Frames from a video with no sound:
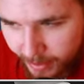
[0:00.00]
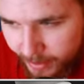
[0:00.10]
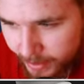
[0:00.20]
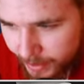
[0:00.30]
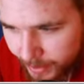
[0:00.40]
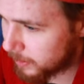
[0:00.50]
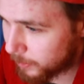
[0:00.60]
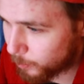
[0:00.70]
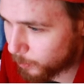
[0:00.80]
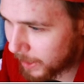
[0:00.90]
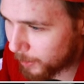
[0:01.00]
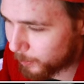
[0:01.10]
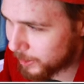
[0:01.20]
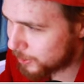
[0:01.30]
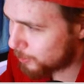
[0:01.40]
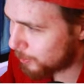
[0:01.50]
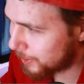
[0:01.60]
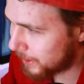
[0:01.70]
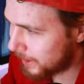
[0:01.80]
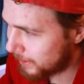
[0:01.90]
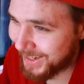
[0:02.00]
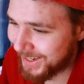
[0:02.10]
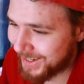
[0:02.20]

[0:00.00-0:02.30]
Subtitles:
see. Wow, we just run the king.